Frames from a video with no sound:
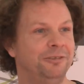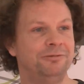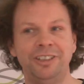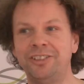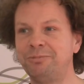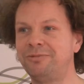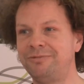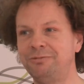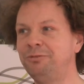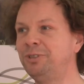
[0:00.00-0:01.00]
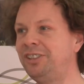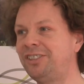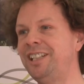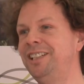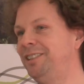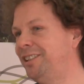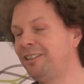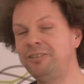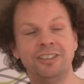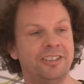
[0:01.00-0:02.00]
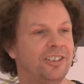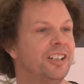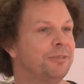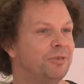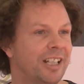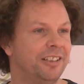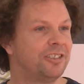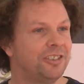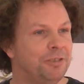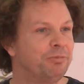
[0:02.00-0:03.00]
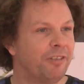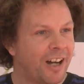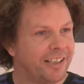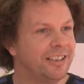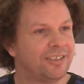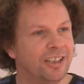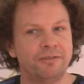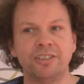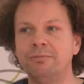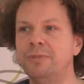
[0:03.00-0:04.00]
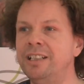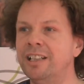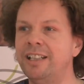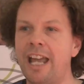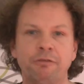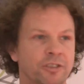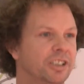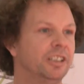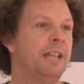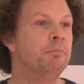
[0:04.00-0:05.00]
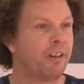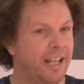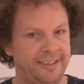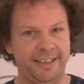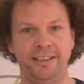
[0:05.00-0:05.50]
is up, we see, in the circumstances. Just because you provide this stuff doesn't mean that everyone's going to embrace it.